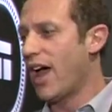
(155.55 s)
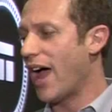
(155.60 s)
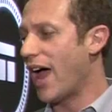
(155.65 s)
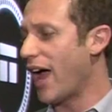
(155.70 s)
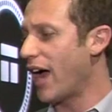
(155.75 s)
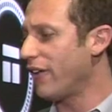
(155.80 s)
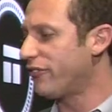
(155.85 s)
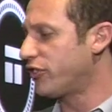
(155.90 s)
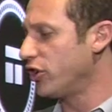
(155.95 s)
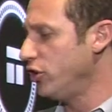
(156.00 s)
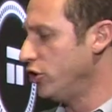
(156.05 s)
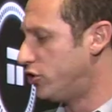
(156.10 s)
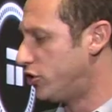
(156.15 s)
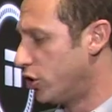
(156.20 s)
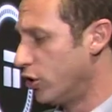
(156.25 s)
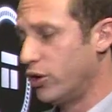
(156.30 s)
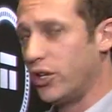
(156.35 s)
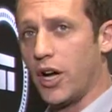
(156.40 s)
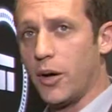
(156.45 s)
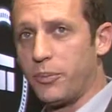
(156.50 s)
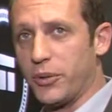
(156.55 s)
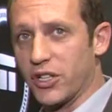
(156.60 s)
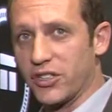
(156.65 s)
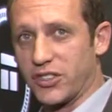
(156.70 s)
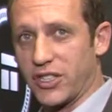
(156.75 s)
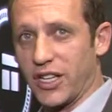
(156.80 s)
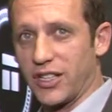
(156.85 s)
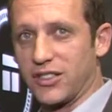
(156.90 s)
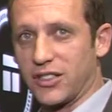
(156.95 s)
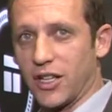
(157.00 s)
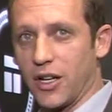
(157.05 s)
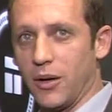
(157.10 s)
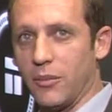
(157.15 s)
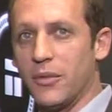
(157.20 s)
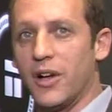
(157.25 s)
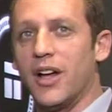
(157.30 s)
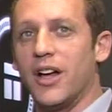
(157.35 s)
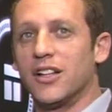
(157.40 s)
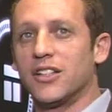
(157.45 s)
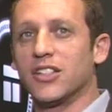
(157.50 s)
After you tune up your system
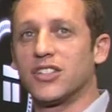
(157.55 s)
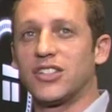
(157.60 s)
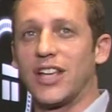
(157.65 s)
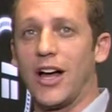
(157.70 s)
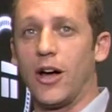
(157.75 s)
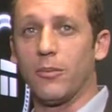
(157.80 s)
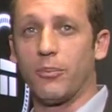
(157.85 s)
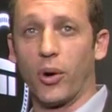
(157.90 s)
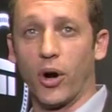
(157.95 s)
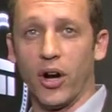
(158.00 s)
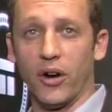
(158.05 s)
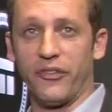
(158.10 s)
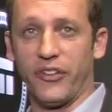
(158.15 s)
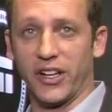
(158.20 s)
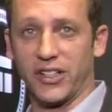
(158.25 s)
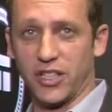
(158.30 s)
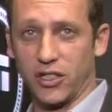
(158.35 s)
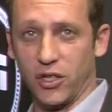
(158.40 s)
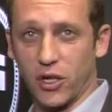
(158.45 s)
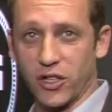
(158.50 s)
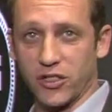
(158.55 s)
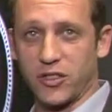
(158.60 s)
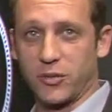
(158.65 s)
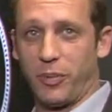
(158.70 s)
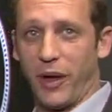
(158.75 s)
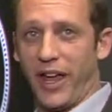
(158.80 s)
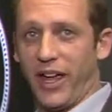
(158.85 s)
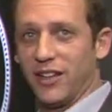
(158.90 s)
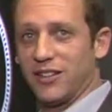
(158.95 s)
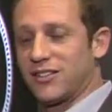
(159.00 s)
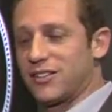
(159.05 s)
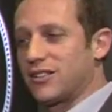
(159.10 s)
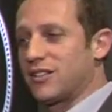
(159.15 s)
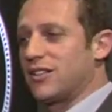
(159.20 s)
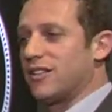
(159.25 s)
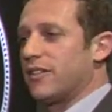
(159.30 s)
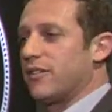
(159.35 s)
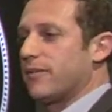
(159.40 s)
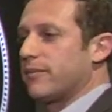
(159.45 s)
to sound perfect in your space,